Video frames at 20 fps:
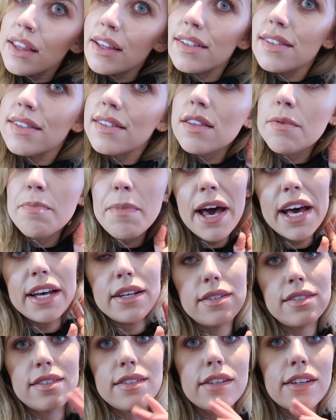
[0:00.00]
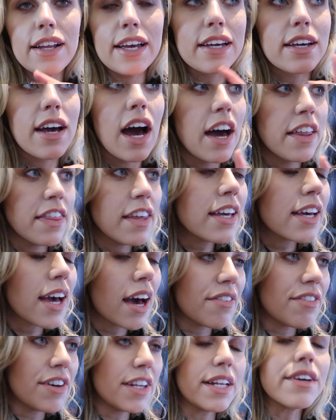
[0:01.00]
This is the best. Like I think
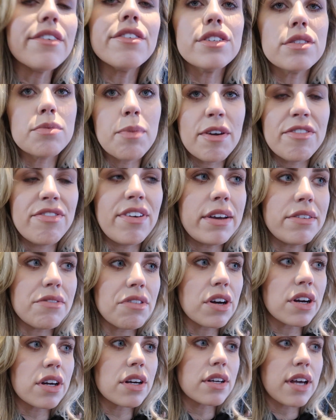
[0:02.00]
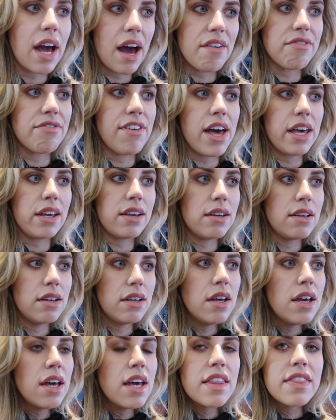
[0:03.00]
Cafe Nero is my favourite cafe.
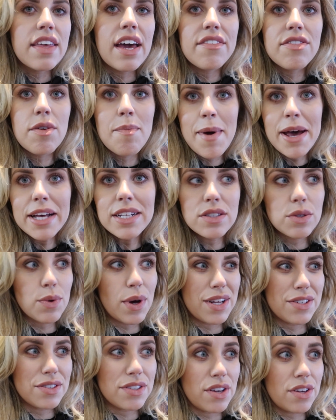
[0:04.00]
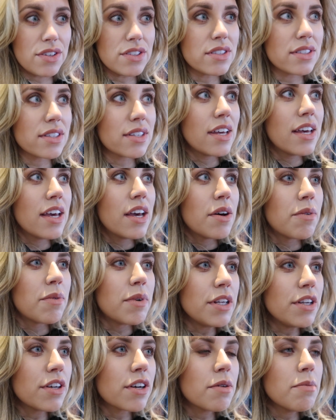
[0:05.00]
They have the best croissants.
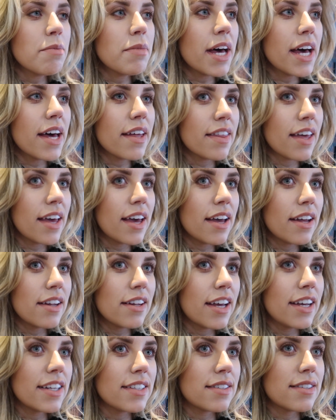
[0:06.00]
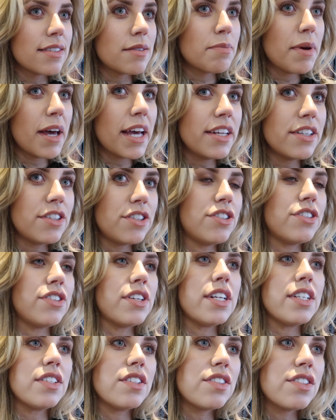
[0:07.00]
When you compare their like
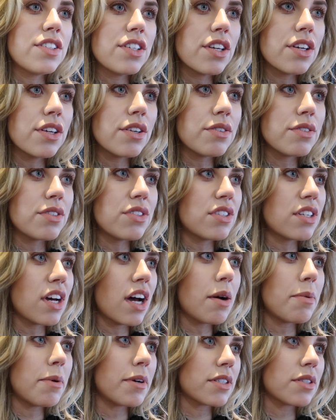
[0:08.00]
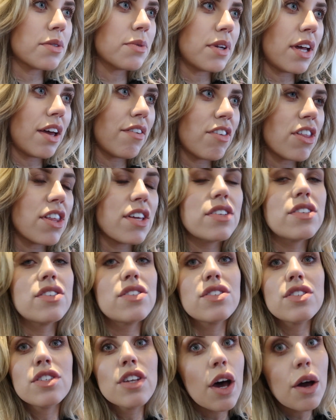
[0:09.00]
pastries to Starbucks or whatever,
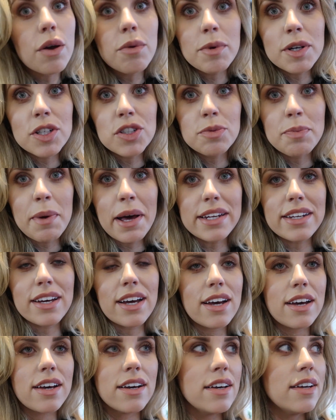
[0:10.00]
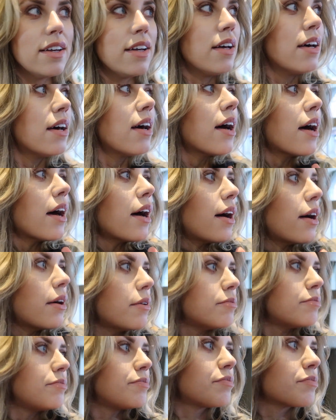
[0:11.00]
they're so much better.
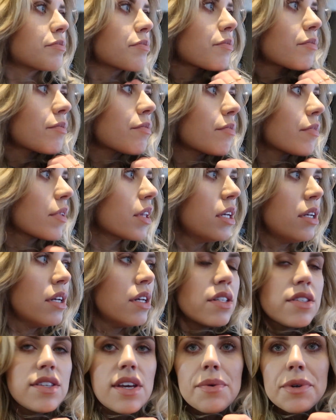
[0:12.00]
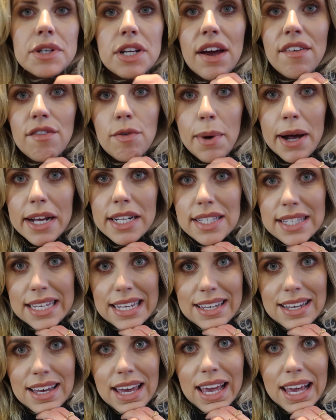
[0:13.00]
Yeah. Um, so we're gonna have a bite to
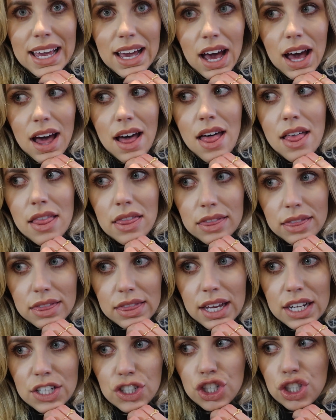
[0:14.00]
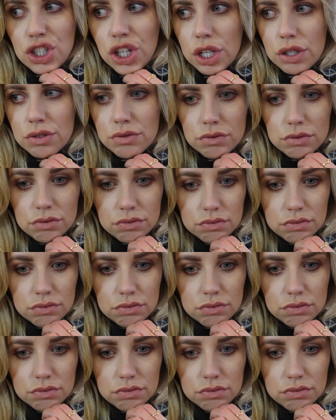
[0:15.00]
eat here, then shoot.